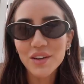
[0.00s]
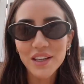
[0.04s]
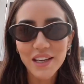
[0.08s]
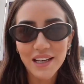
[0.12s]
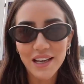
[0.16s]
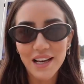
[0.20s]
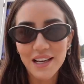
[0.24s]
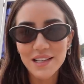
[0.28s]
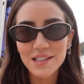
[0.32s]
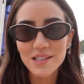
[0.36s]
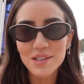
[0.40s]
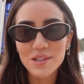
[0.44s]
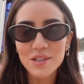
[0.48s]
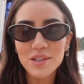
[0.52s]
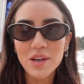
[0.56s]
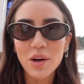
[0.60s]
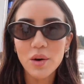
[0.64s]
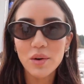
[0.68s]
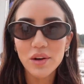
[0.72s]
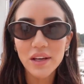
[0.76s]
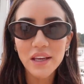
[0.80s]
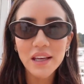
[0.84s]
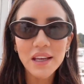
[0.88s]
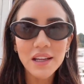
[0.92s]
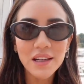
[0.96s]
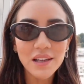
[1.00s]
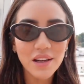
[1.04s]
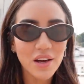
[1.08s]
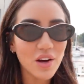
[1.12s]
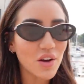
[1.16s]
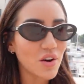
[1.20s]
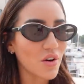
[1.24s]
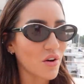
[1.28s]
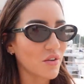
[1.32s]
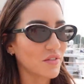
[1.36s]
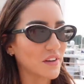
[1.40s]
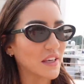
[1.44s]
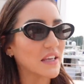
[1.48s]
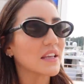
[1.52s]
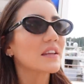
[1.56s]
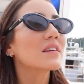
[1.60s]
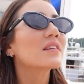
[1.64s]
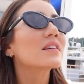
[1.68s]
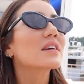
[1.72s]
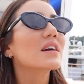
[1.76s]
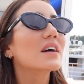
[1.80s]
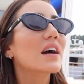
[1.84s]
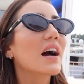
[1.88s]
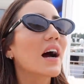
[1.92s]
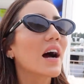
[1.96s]
Okay guys, so in
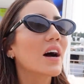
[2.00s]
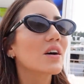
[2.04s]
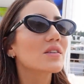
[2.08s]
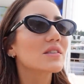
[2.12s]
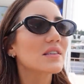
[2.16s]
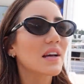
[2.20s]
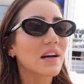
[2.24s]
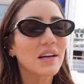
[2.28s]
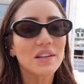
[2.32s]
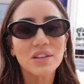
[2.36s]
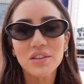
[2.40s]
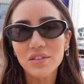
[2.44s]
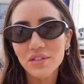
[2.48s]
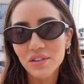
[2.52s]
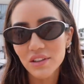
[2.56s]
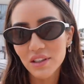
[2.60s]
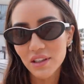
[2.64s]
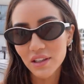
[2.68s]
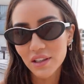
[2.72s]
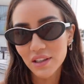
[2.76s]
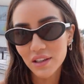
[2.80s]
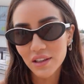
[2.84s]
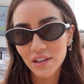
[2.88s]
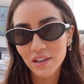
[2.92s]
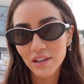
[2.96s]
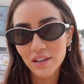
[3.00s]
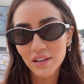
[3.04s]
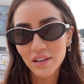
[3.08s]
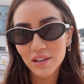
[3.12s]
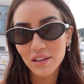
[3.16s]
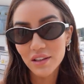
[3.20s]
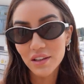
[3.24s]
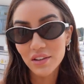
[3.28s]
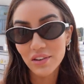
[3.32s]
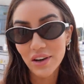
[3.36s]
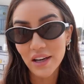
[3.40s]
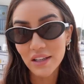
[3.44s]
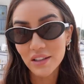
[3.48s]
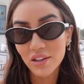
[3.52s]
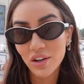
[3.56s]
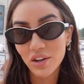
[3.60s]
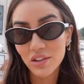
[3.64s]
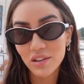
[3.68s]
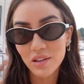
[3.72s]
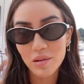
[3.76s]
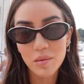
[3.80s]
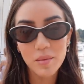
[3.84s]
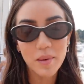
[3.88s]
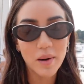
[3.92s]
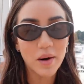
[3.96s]
Rovinj, outside of the Grand
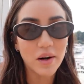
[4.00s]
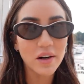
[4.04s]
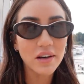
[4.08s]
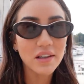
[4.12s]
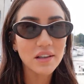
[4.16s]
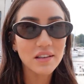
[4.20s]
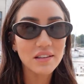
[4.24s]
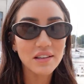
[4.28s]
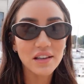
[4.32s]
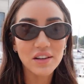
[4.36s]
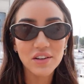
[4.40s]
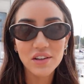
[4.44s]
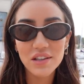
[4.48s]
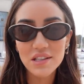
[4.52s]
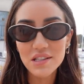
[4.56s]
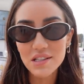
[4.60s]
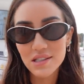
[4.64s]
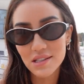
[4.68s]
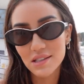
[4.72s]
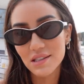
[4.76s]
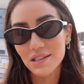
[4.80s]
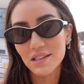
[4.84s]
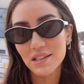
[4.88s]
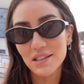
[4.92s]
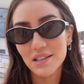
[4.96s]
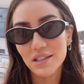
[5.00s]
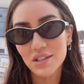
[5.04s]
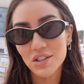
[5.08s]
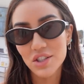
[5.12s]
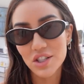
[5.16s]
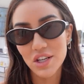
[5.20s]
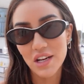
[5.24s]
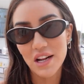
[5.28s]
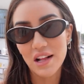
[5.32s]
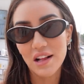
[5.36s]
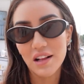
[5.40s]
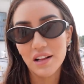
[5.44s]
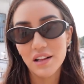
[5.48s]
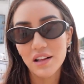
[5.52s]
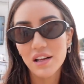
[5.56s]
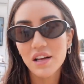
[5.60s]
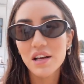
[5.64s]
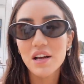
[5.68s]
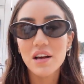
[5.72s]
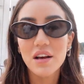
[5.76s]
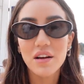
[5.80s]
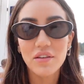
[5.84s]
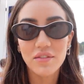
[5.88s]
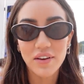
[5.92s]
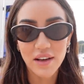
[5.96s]
Hotel Park, there is the Chanel
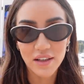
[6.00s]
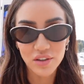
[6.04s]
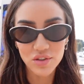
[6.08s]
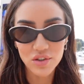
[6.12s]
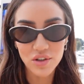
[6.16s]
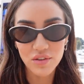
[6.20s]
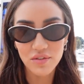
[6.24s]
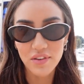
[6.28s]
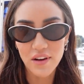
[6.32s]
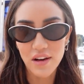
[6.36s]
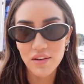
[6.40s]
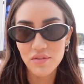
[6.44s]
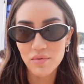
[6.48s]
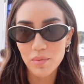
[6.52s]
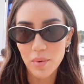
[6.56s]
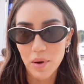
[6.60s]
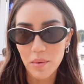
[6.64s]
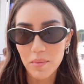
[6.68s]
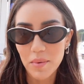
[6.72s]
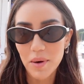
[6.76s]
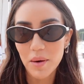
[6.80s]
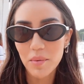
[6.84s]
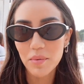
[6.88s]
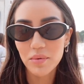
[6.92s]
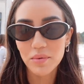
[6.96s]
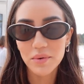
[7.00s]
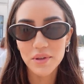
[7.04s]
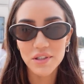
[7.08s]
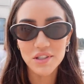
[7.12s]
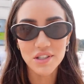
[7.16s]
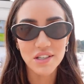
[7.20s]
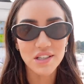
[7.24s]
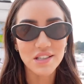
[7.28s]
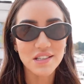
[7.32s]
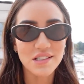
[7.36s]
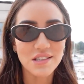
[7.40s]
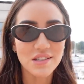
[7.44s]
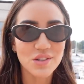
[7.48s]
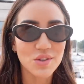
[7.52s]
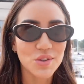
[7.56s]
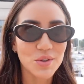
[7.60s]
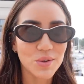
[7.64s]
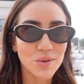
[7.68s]
Factory 5 pop-up, which is